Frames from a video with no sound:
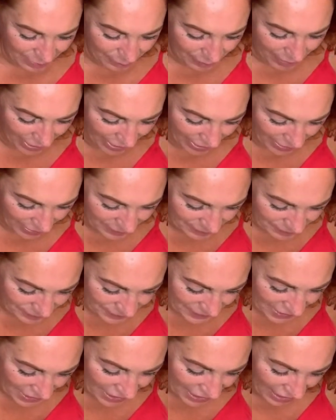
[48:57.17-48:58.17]
But
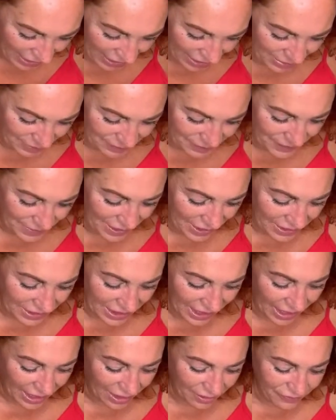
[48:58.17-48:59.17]
um,
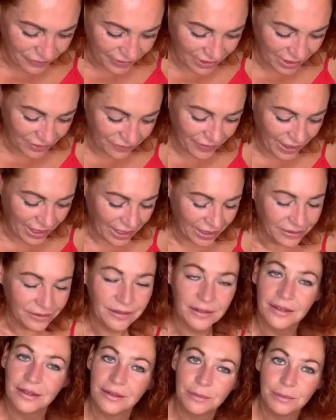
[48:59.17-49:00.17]
yeah, I think I've had
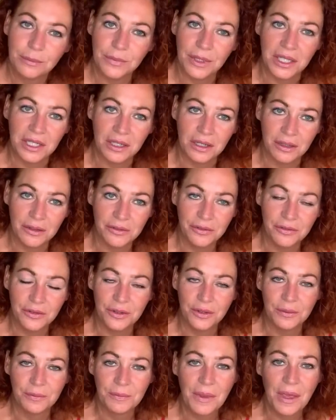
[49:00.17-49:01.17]
enough.
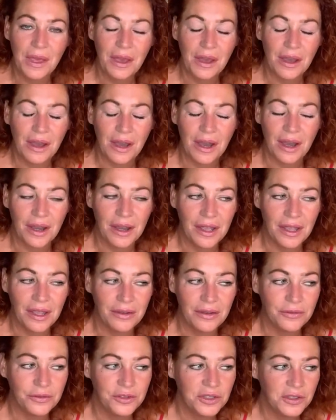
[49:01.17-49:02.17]

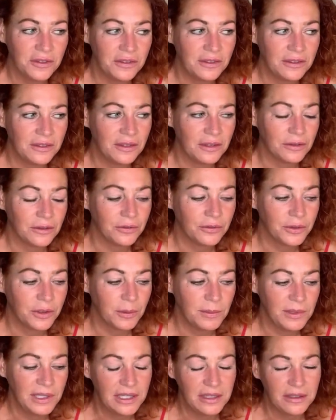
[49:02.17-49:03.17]
I've just
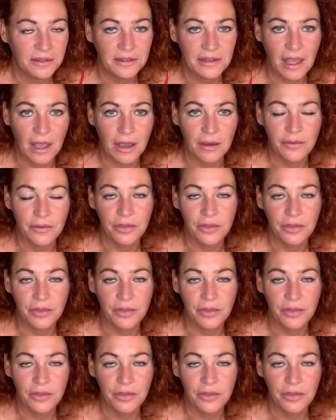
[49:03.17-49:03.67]
completed a set of